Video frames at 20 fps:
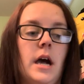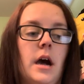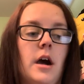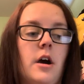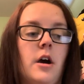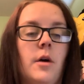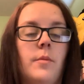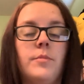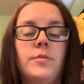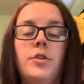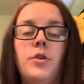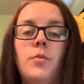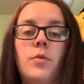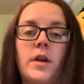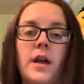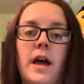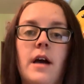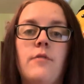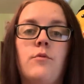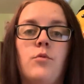You
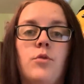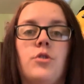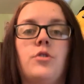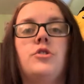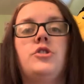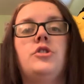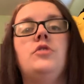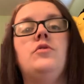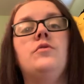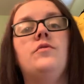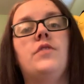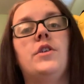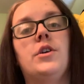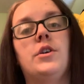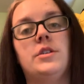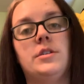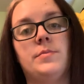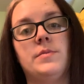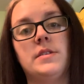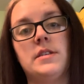want to have one or two
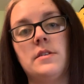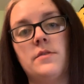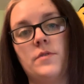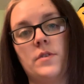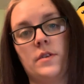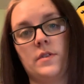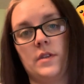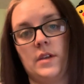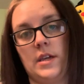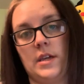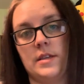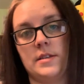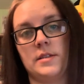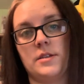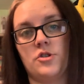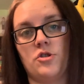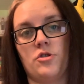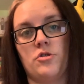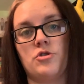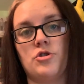very specific things
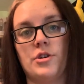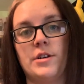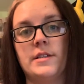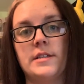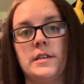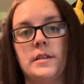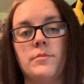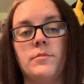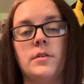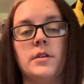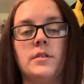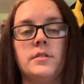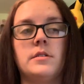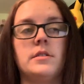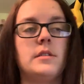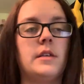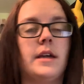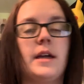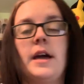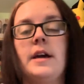that you're addressing,
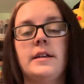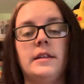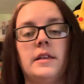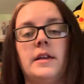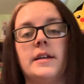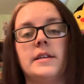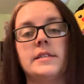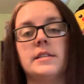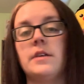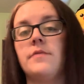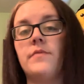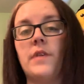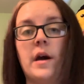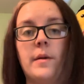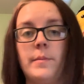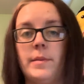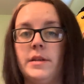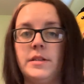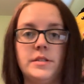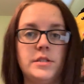because like I said,
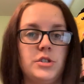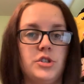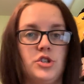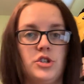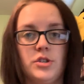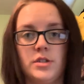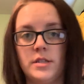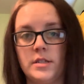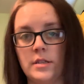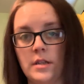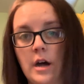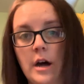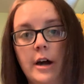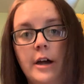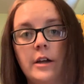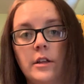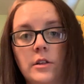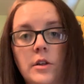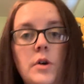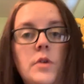5 minutes is just
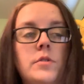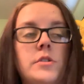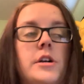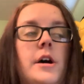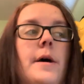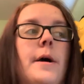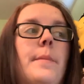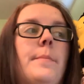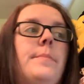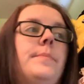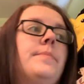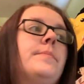not a long time.